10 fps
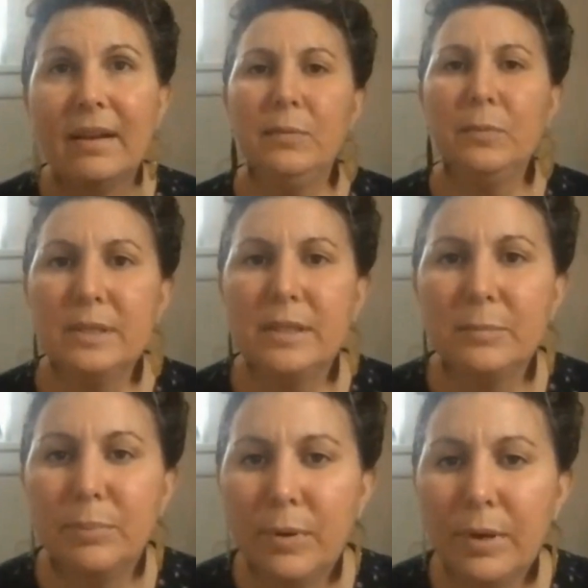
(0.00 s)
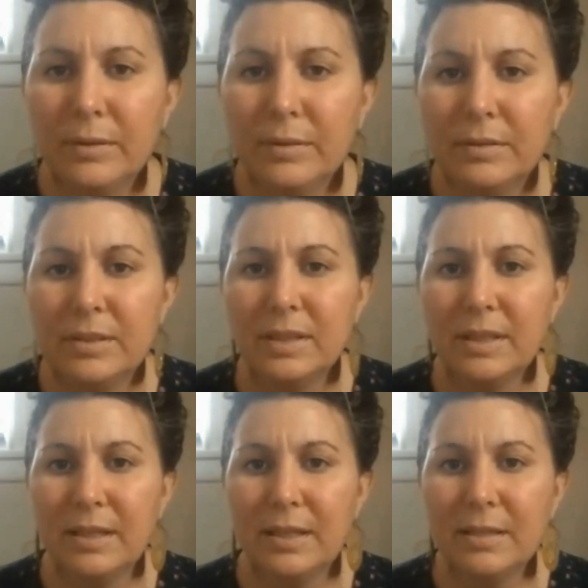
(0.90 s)
What's important
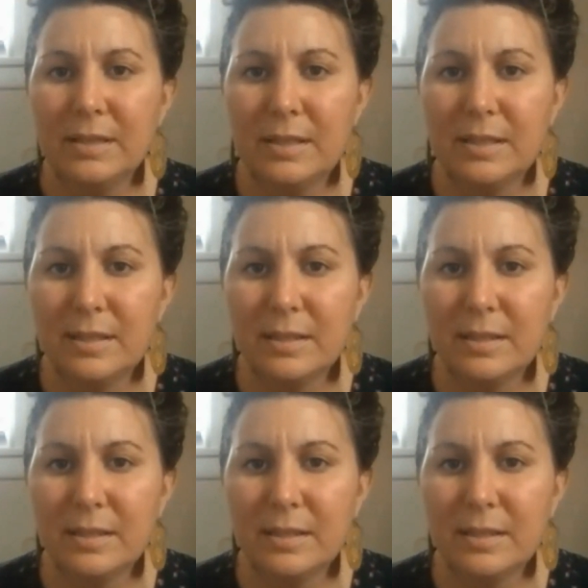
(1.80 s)
is